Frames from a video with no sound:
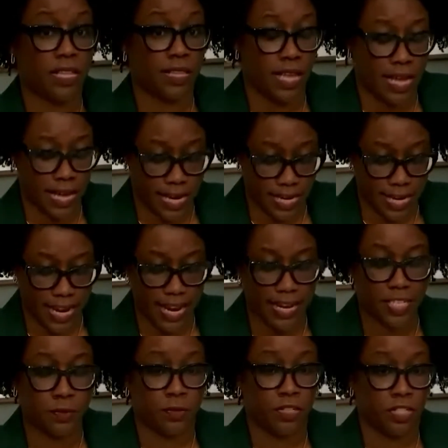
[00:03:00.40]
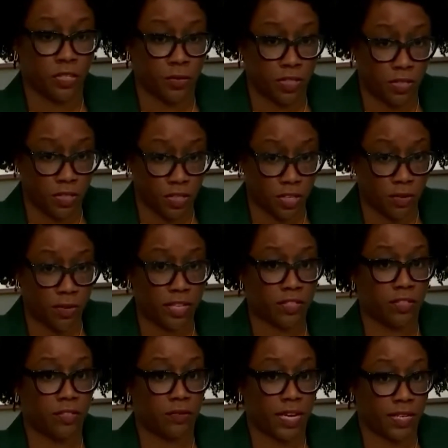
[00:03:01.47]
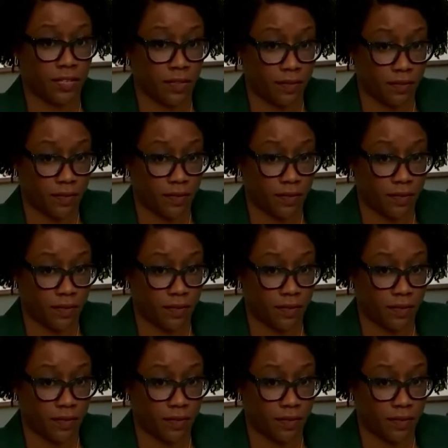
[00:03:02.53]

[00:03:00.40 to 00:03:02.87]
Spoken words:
online as pursuant to the congressional directive.